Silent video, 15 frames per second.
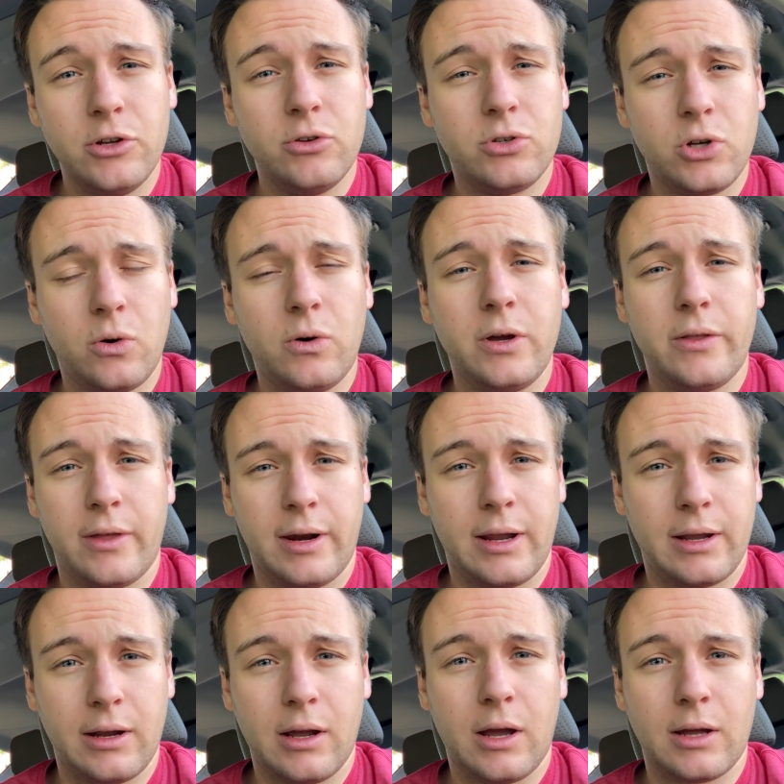toy that
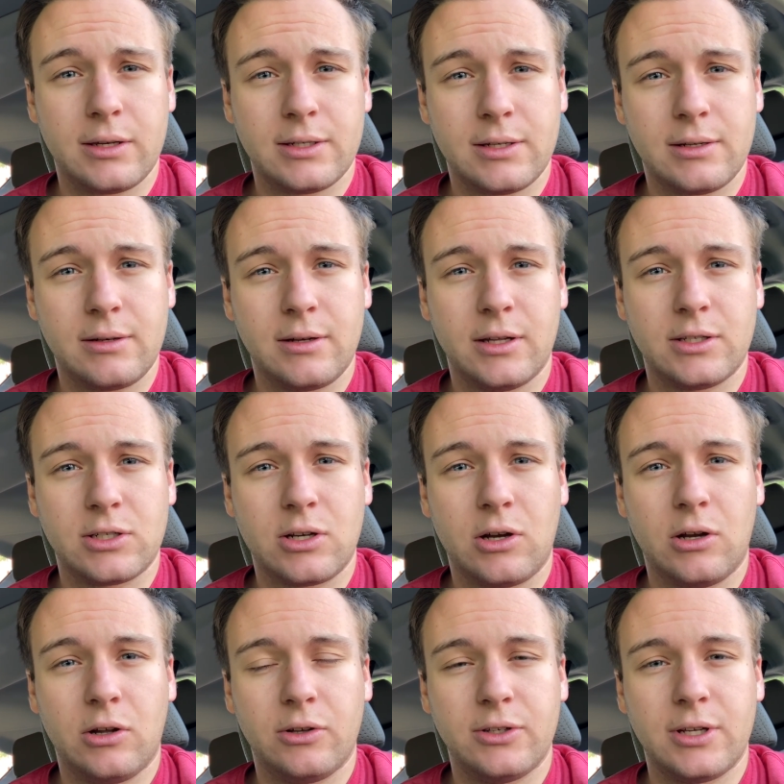I got. It's
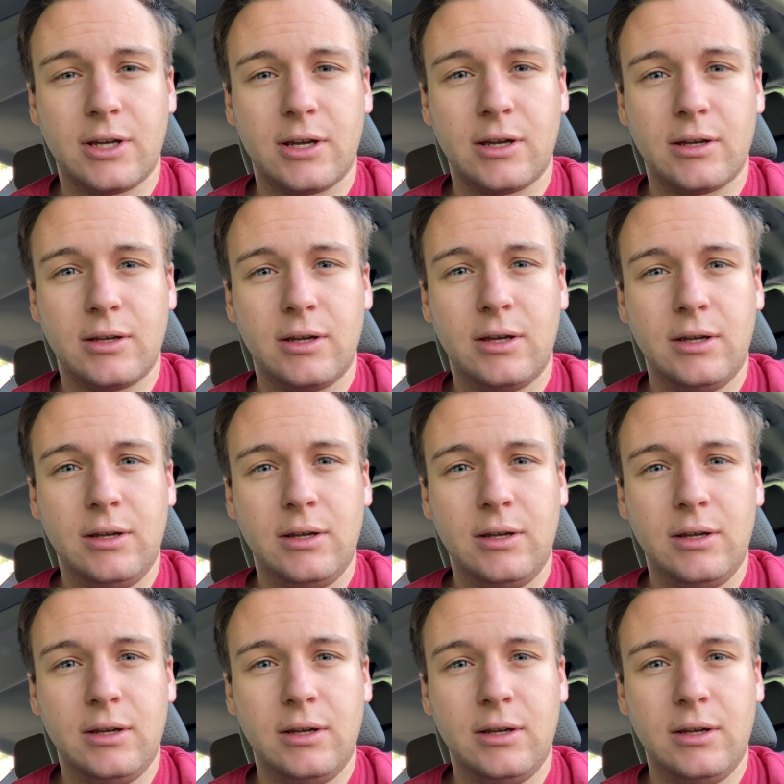called Air.